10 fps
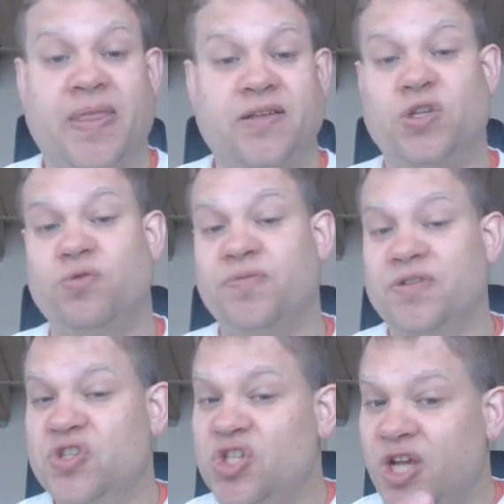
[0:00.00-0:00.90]
So
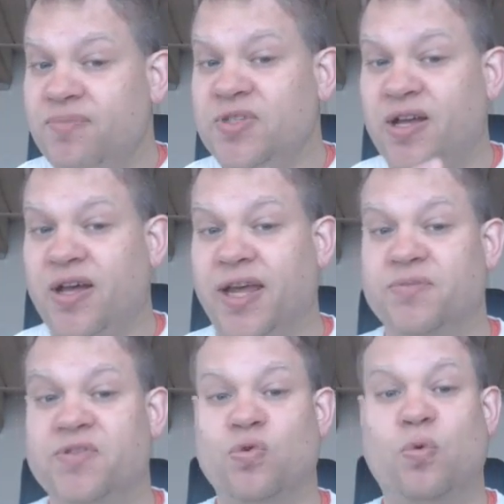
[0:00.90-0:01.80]

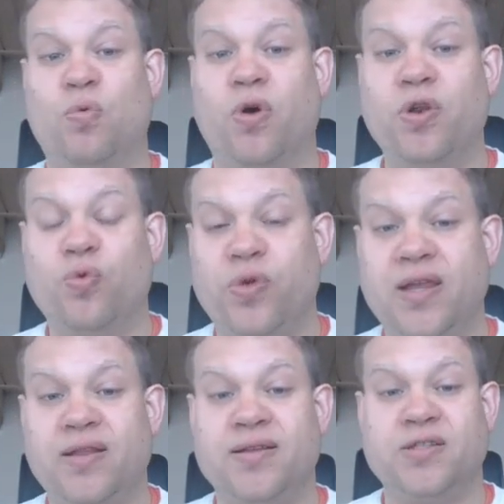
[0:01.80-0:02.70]
sometimes one
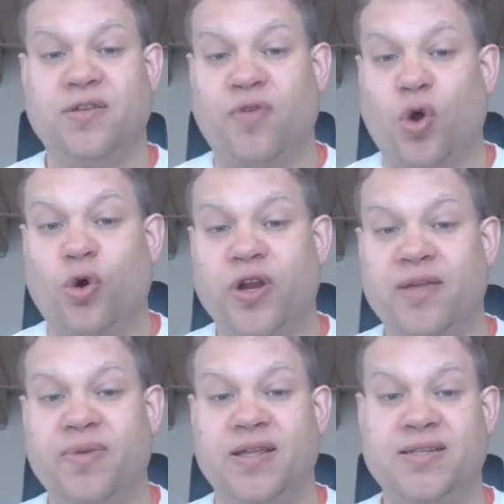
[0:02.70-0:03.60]
weakness of
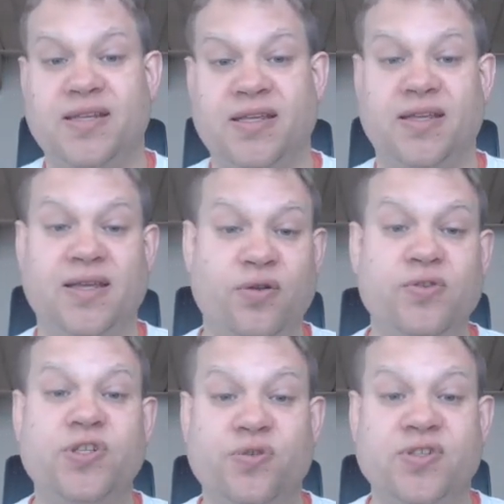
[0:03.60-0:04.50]
REBT and
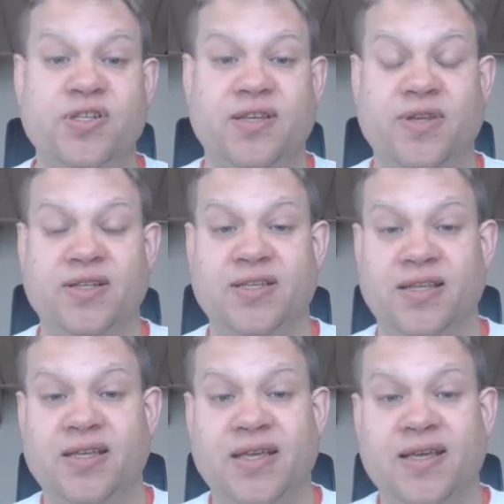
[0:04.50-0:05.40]
also
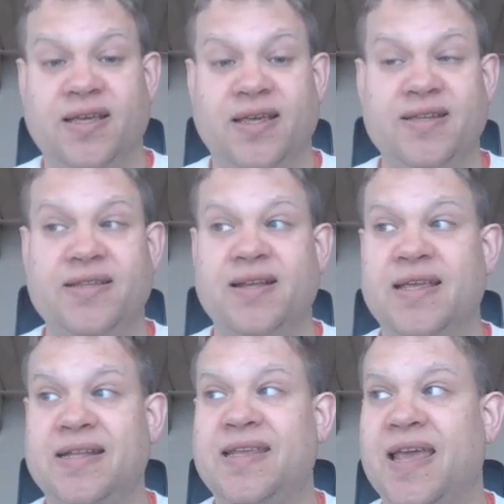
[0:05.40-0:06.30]
CBT is
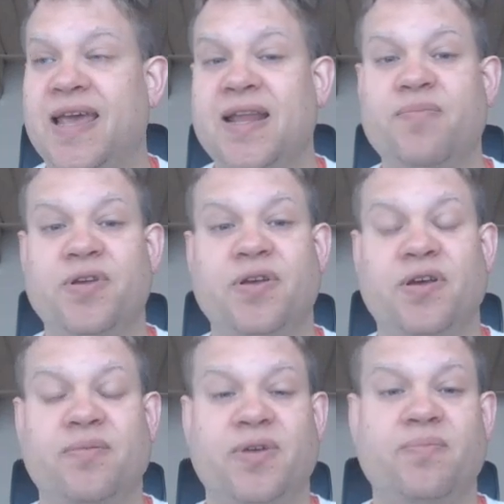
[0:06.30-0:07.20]
that it can
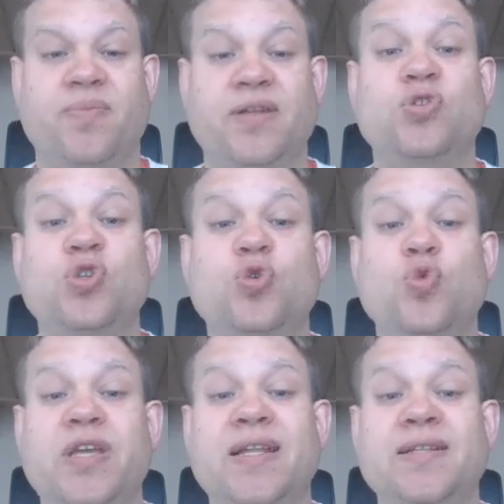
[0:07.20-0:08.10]
become a bit
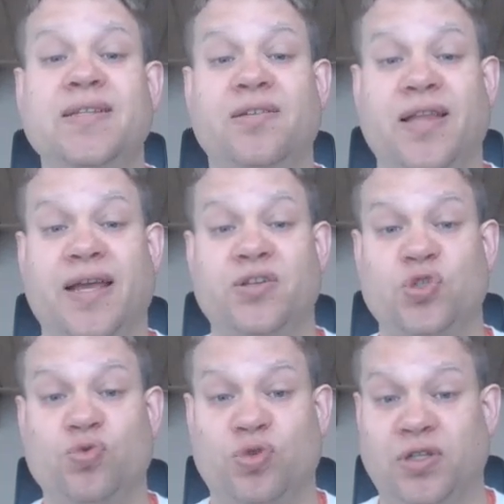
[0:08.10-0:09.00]
too
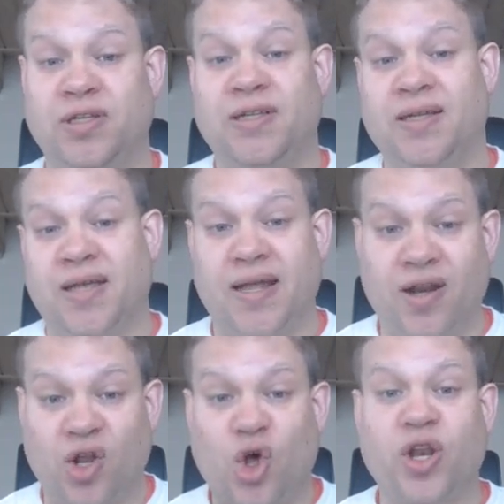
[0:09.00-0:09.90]
intellectual
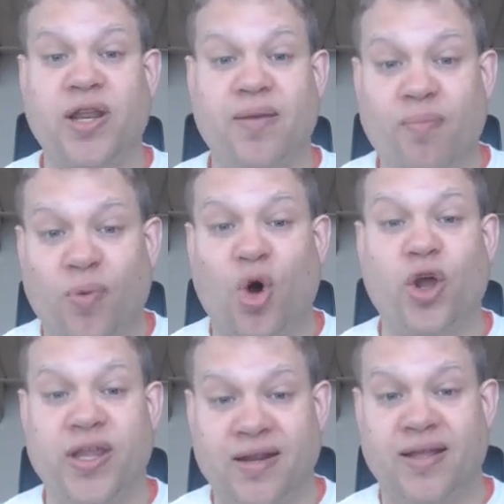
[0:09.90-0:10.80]
and not
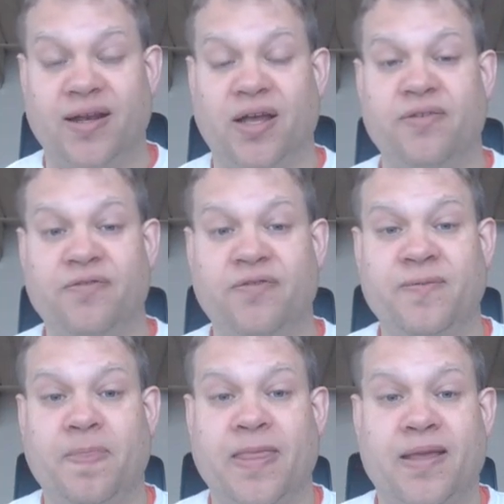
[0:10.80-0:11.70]
embodied enough.
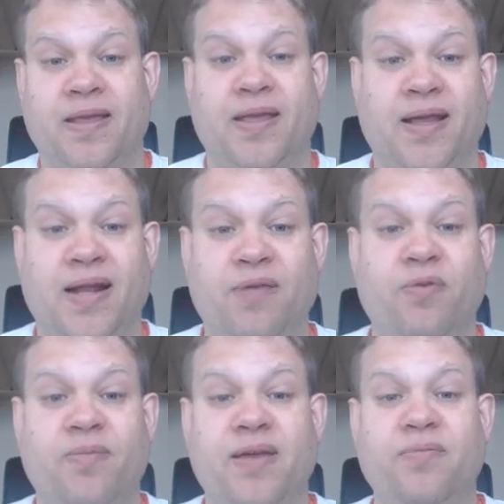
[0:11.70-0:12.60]
And I
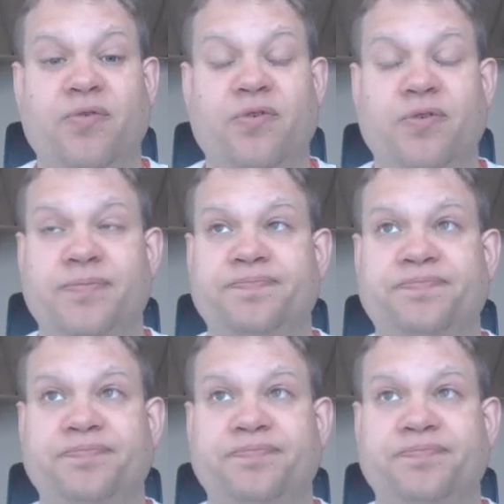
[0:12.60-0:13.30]
remember